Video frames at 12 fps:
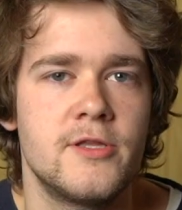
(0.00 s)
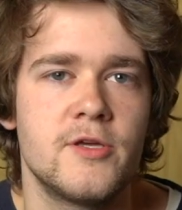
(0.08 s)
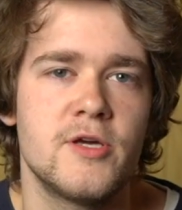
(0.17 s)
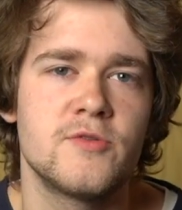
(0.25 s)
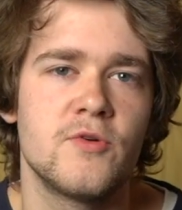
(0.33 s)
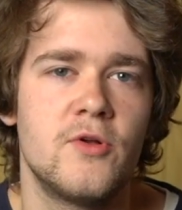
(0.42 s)
So
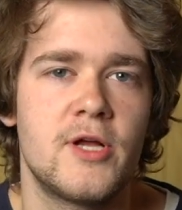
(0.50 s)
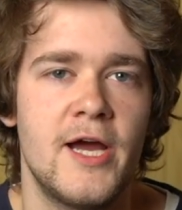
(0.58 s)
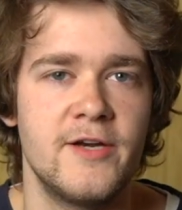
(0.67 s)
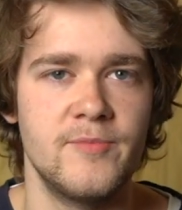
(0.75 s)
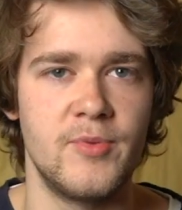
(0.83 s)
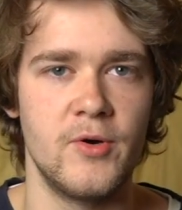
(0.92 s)
as we're all kind
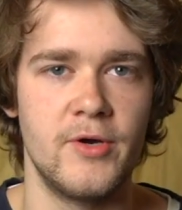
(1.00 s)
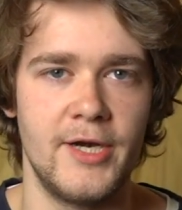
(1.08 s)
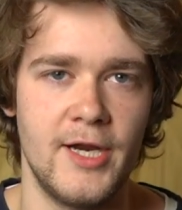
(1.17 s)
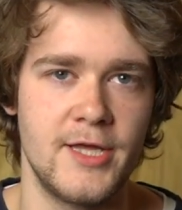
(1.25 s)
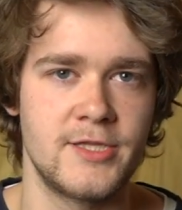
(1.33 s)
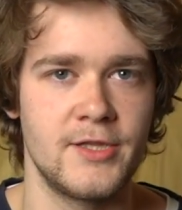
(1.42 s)
of bored in
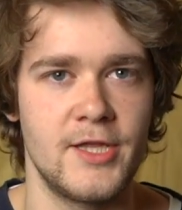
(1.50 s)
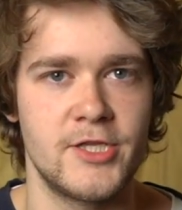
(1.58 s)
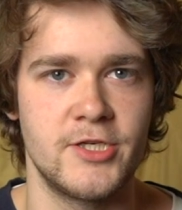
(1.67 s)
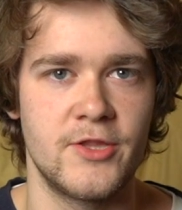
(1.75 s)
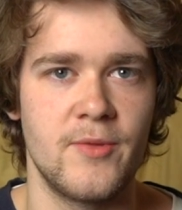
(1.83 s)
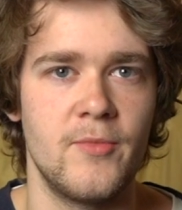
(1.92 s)
isolation
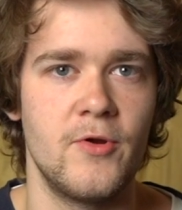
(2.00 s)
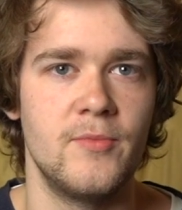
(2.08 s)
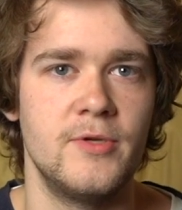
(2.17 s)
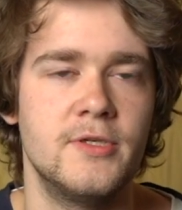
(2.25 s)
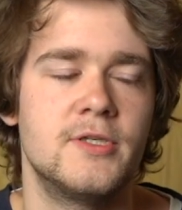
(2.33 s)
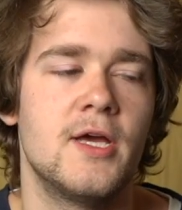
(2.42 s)
at the
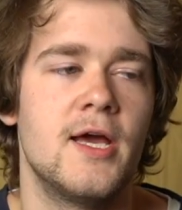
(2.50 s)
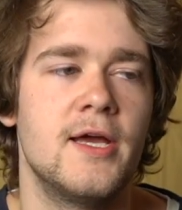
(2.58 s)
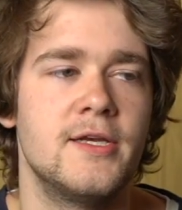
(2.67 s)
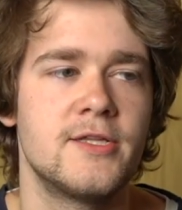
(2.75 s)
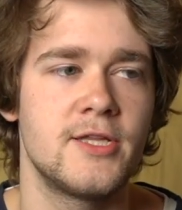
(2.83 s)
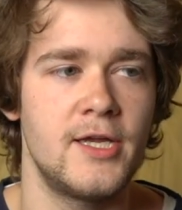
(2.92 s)
moment, I
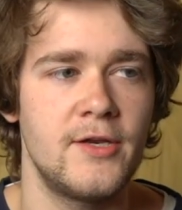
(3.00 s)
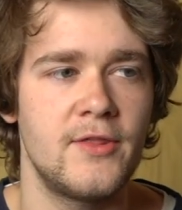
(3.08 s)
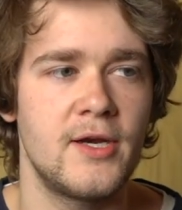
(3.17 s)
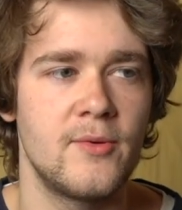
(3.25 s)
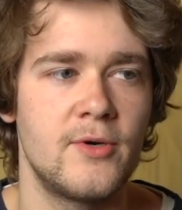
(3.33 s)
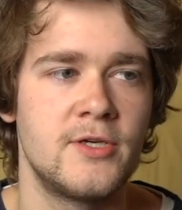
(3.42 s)
decided that
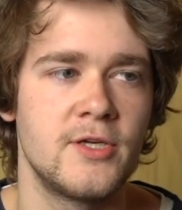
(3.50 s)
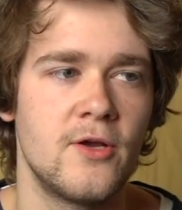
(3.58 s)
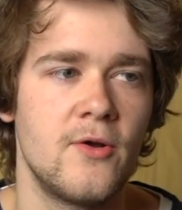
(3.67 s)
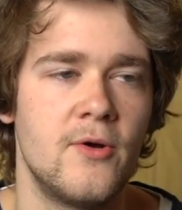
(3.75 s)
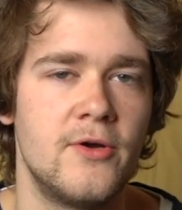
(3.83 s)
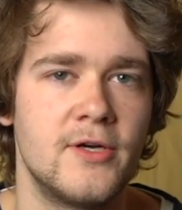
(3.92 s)
I wanted to
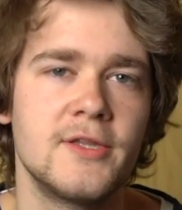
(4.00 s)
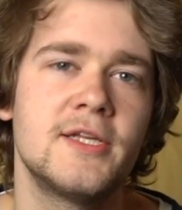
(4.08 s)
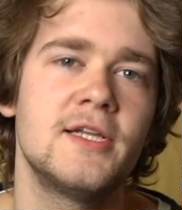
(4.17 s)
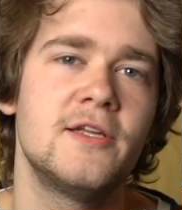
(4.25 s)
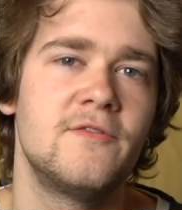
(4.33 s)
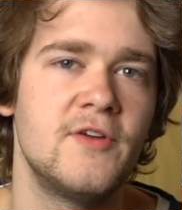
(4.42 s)
go on a
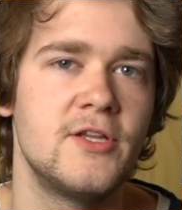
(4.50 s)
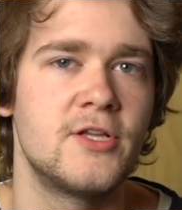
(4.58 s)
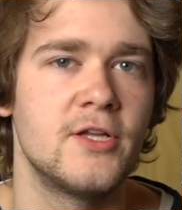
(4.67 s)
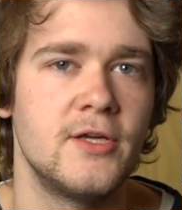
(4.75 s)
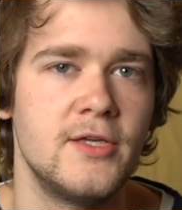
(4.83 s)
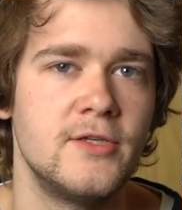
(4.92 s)
little
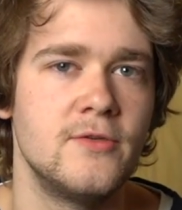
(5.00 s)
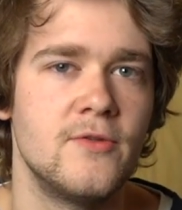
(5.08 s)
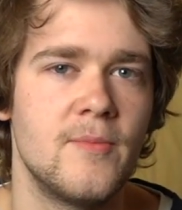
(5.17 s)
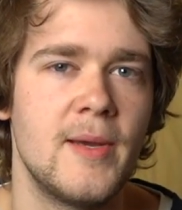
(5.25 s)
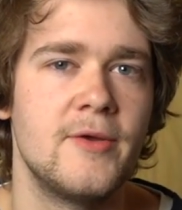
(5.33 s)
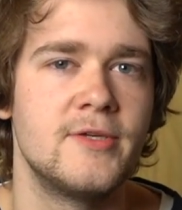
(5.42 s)
adventure into the
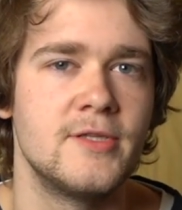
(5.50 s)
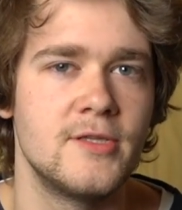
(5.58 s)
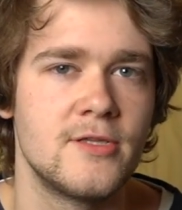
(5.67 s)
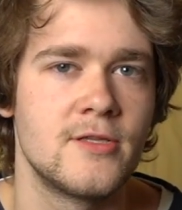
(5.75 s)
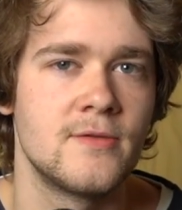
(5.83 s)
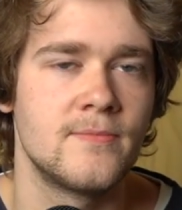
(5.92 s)

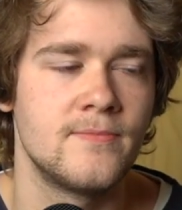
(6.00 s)
mountains.